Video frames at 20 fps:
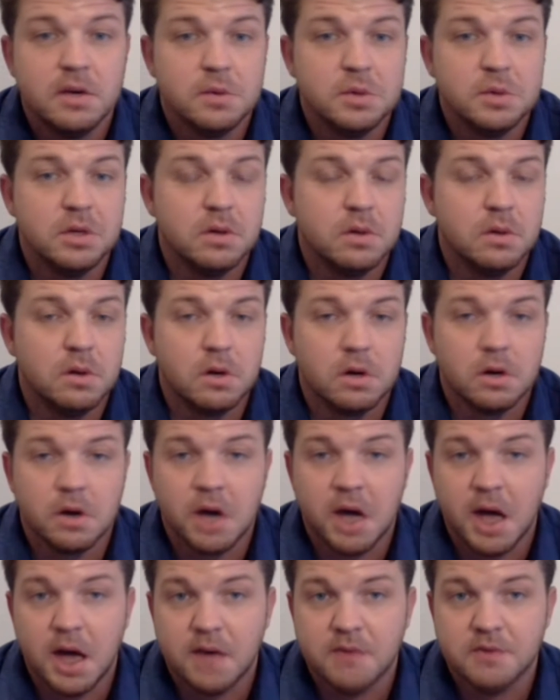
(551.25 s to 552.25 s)
We no longer
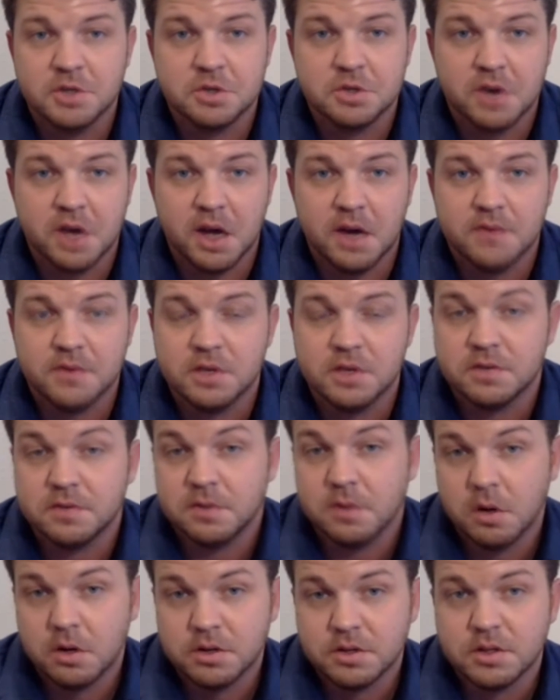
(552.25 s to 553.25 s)
have a draft, as
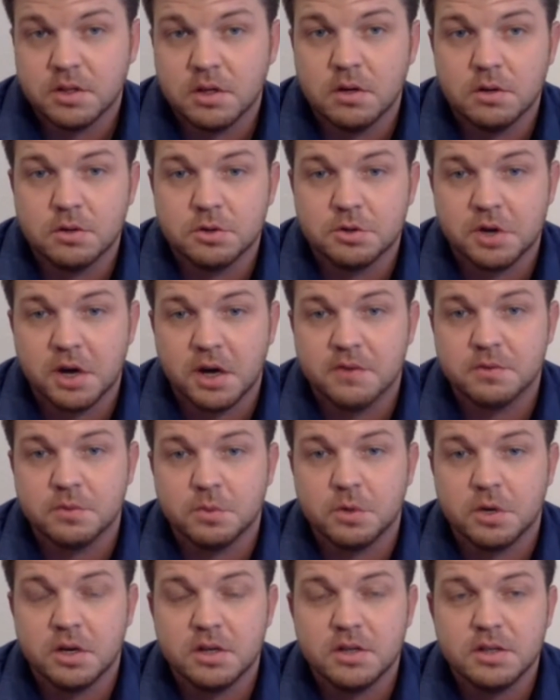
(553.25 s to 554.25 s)
flawed as the old draft
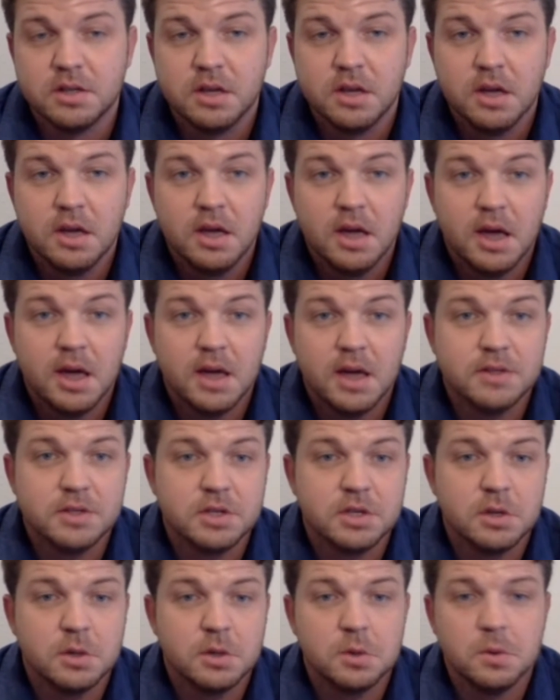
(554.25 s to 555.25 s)
was. And
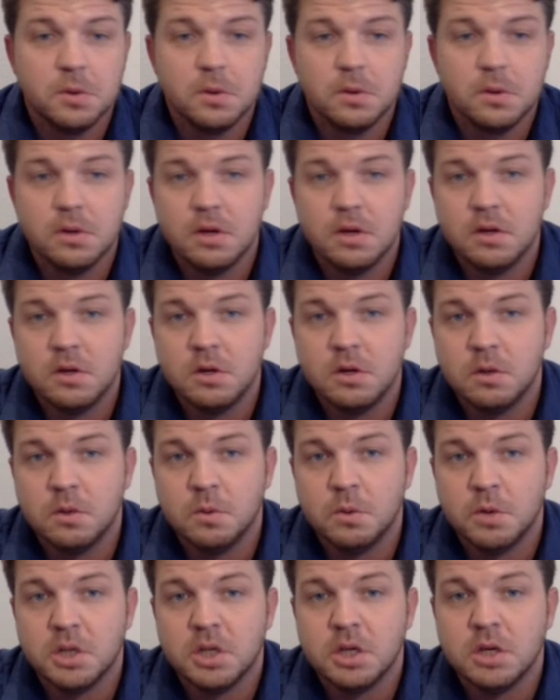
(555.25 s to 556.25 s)
so, you know,
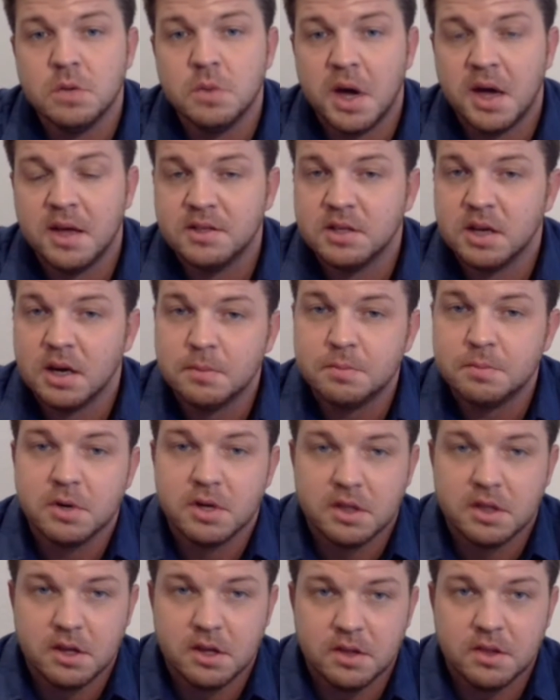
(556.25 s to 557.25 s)
what you end up
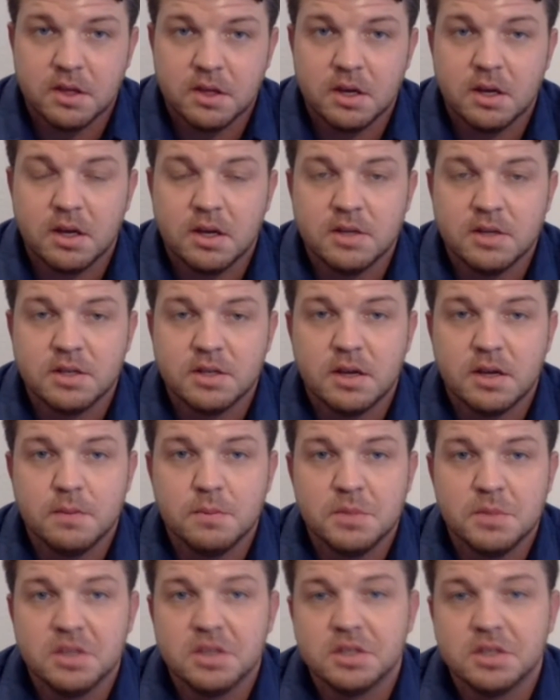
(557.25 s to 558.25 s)
with, I think, is a
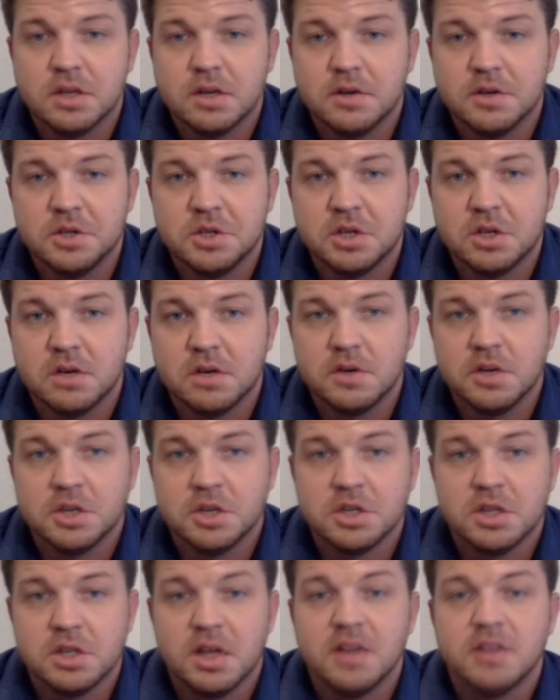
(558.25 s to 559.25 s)
military
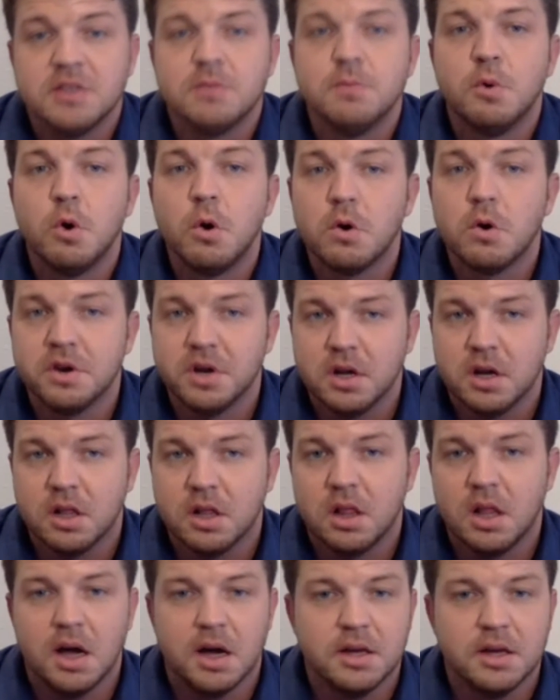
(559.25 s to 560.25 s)
generation that is more
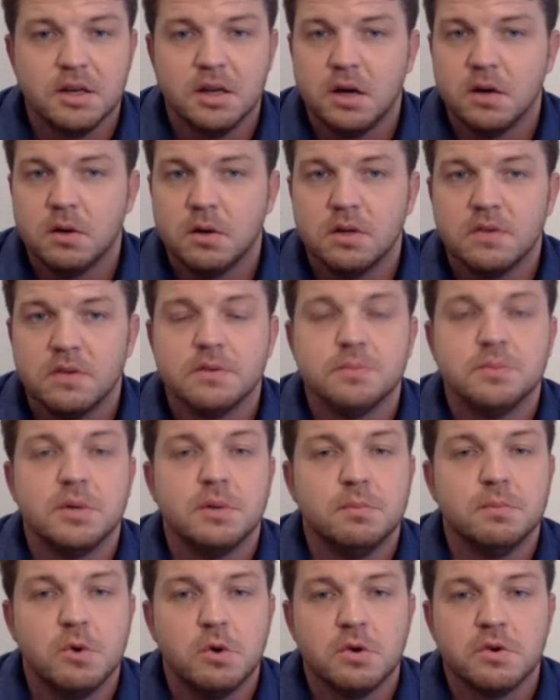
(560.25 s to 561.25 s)
inclined, not all of them,
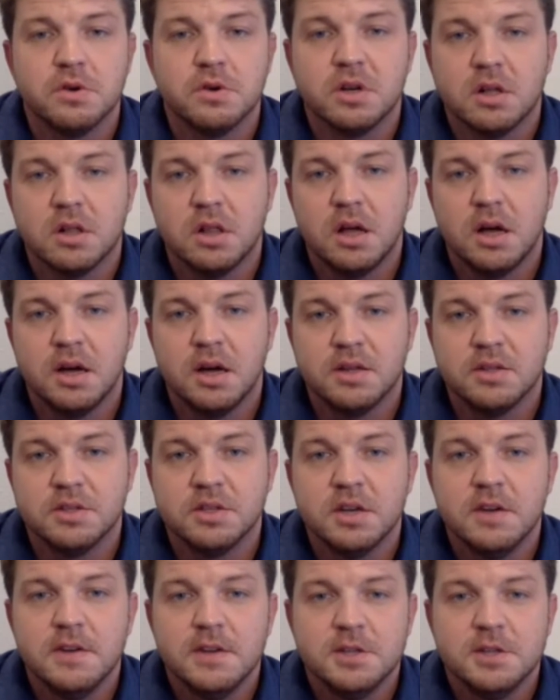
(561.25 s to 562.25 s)
but more inclined
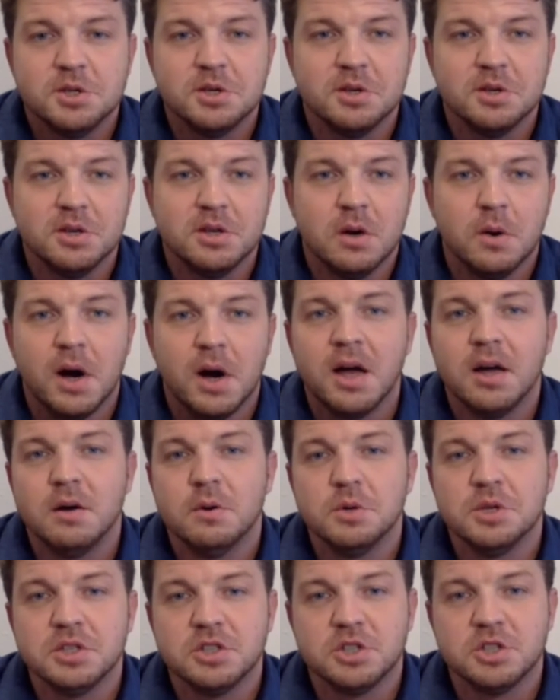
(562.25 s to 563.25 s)
to, you know, I
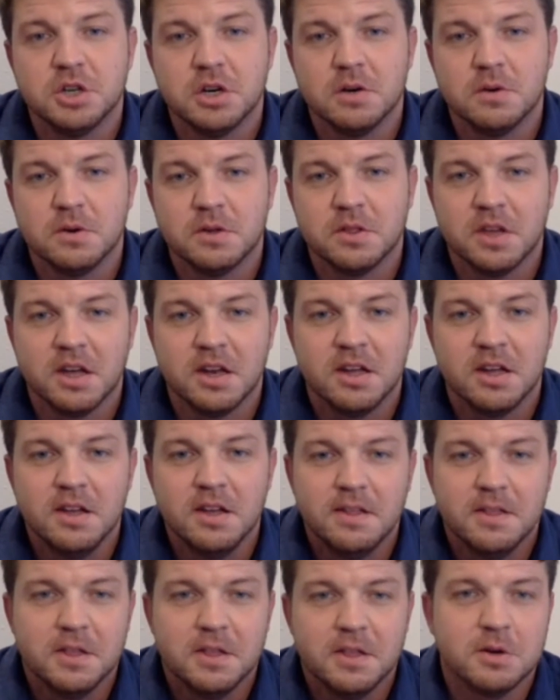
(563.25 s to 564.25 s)
always joke that
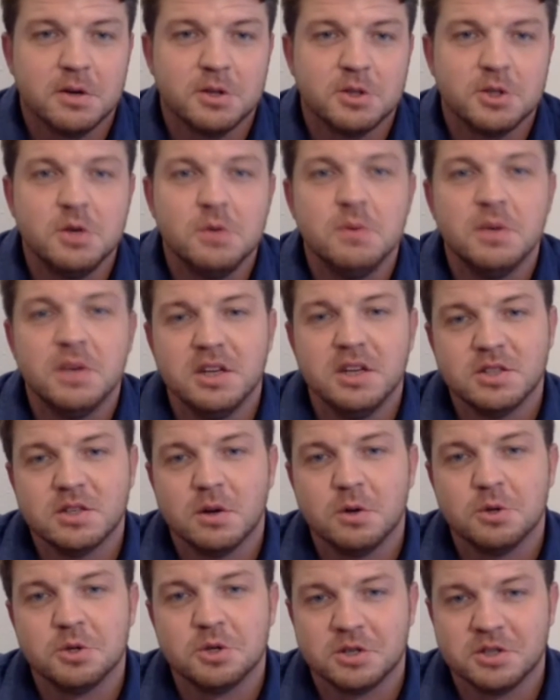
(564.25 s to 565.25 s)
there are too many
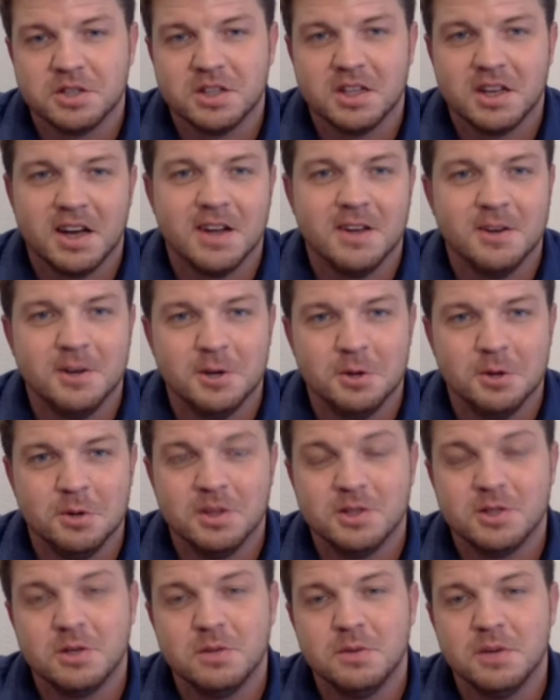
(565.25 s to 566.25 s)
soldiers that I knew
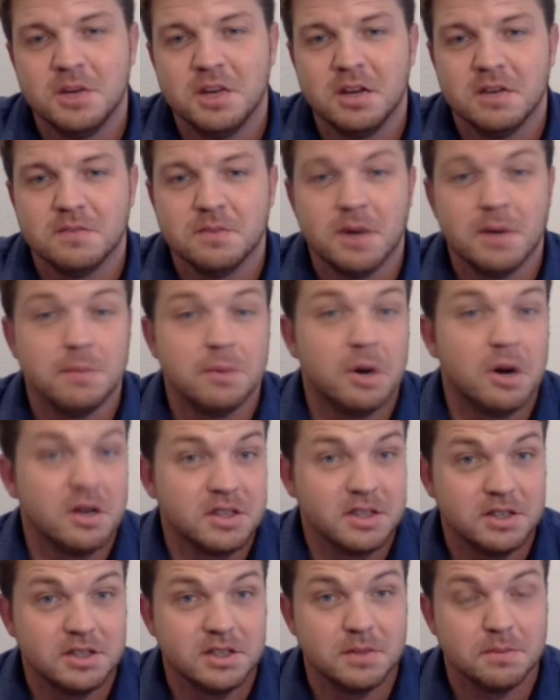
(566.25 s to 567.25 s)
and too many of my
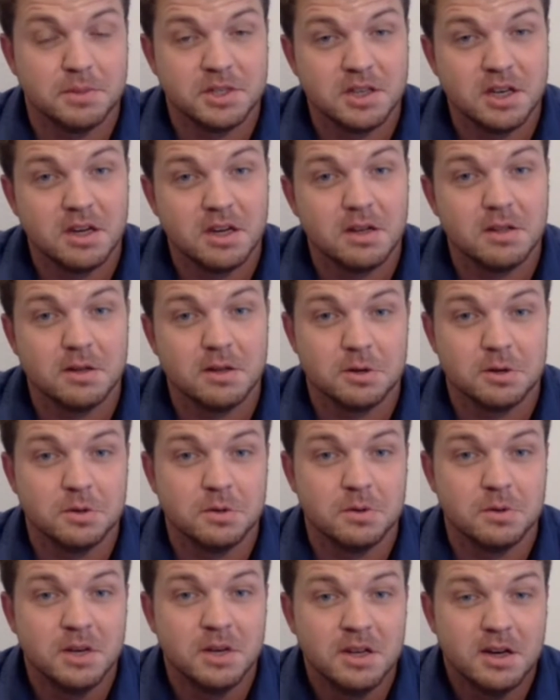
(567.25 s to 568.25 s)
bosses in particular
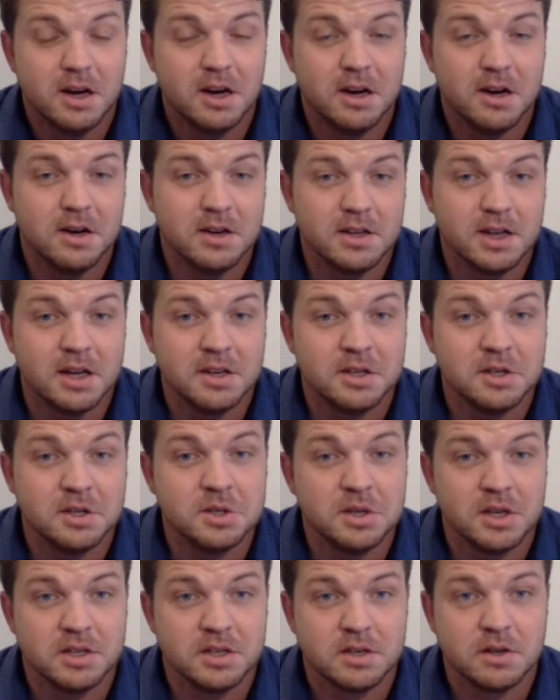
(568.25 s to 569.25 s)
who uh, I
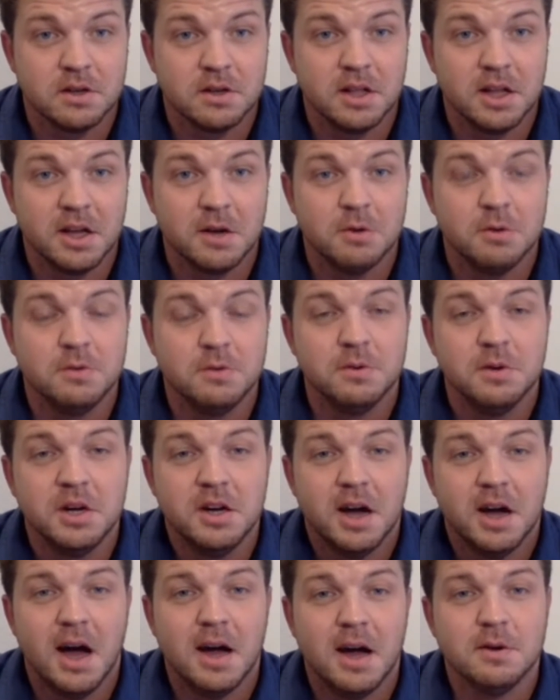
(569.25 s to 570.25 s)
didn't necessarily like, who
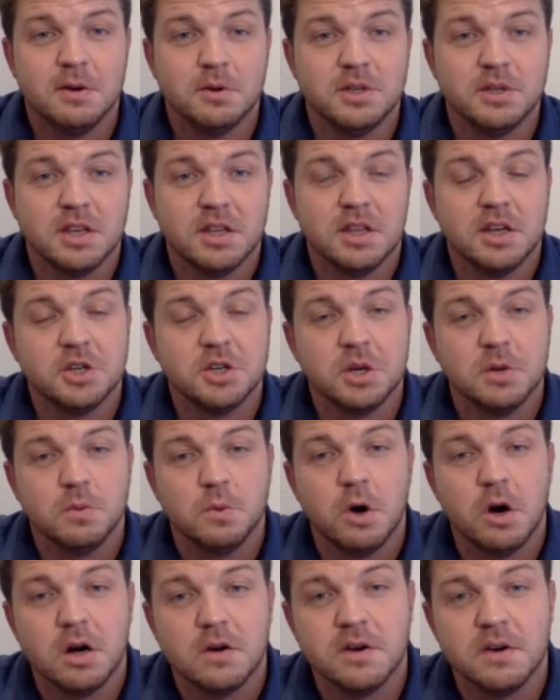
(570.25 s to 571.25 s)
I always say they should
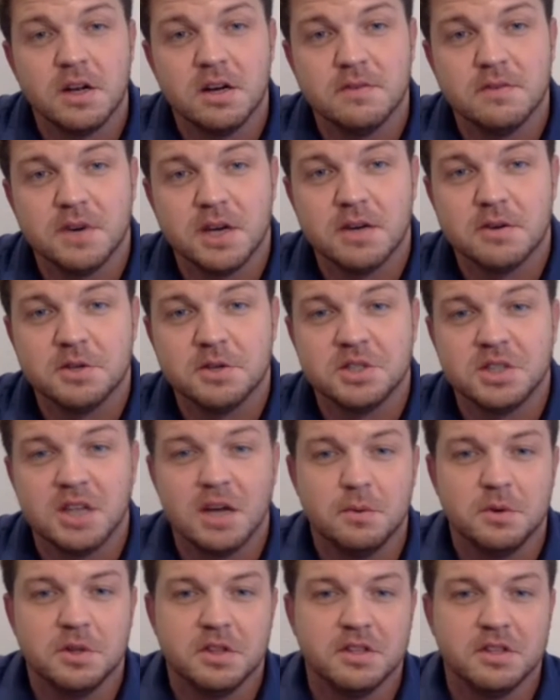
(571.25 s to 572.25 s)
walk around on Veterans
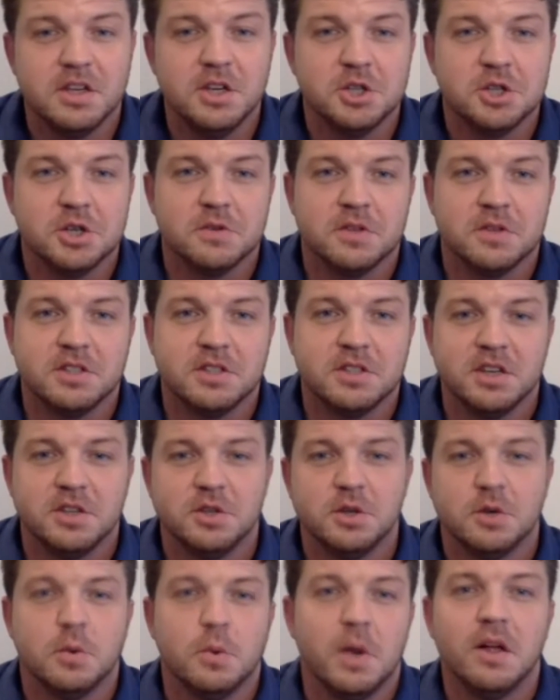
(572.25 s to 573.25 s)
Day with a T-shirt that
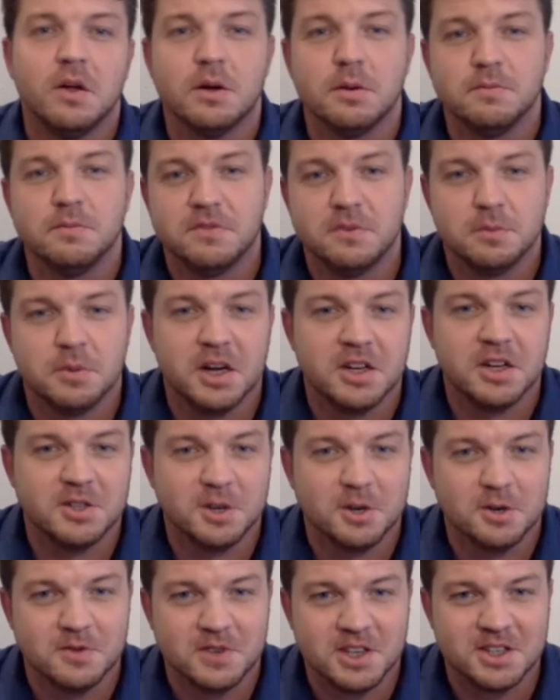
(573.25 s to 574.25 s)
says "You're welcome for my
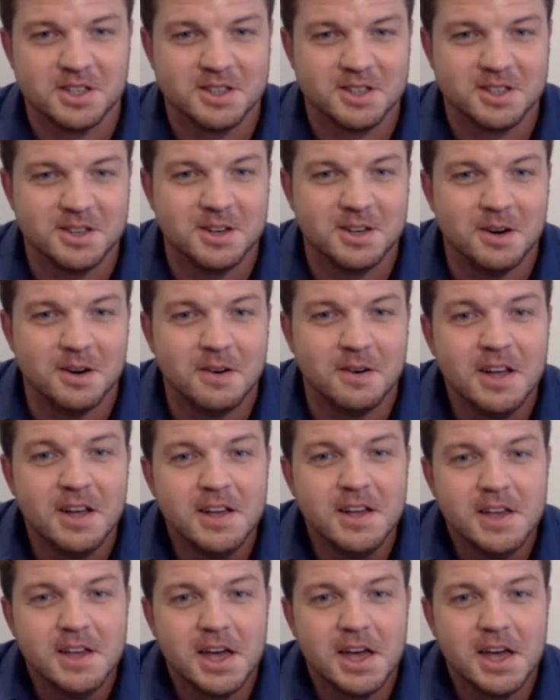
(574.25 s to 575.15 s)
service," you know.